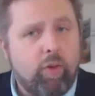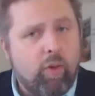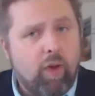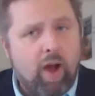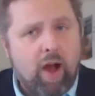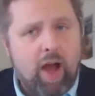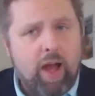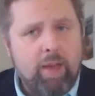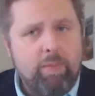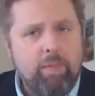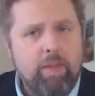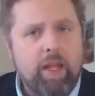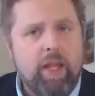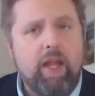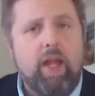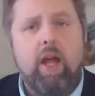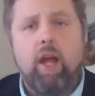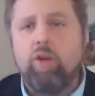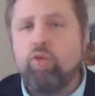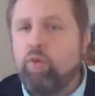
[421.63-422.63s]
in crime,
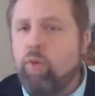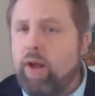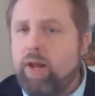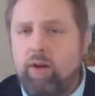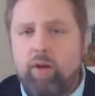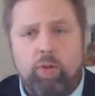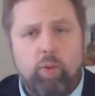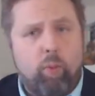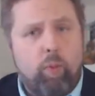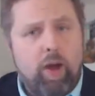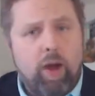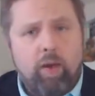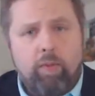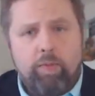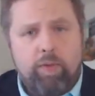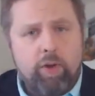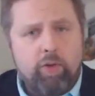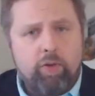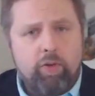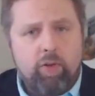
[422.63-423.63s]
a drain on the
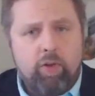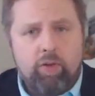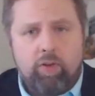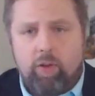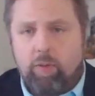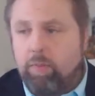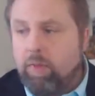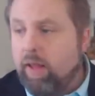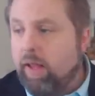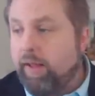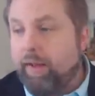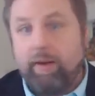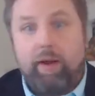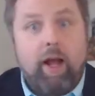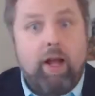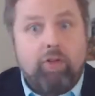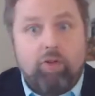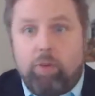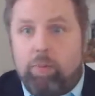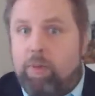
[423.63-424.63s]
welfare system,
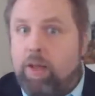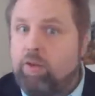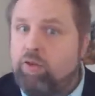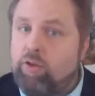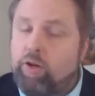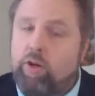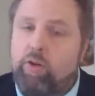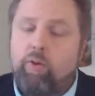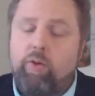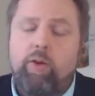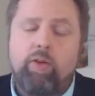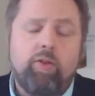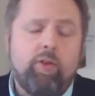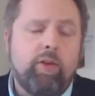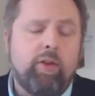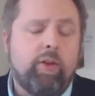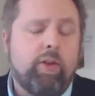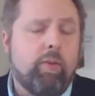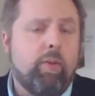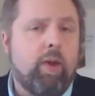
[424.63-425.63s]
not to mention
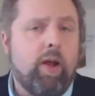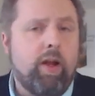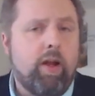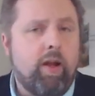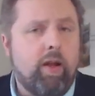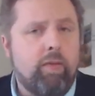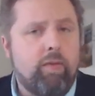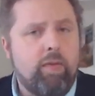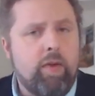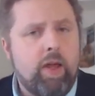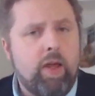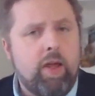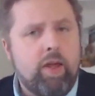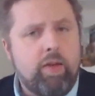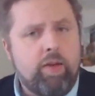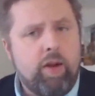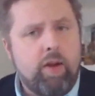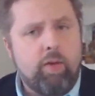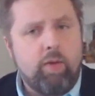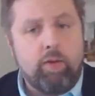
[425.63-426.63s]
increasing the threat of
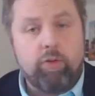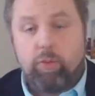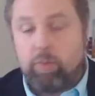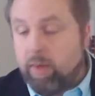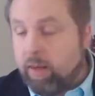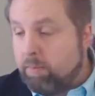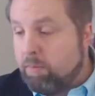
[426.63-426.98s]
terrorism.